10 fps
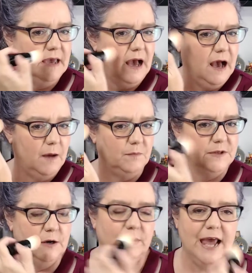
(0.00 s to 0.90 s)
um,
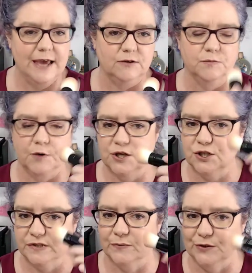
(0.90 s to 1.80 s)
you know, an angled brush
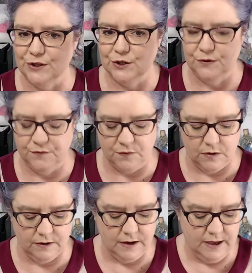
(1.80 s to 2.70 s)
is really good
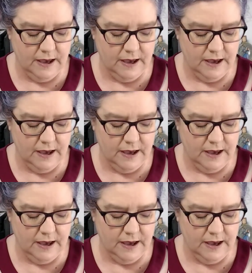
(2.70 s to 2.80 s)
for, for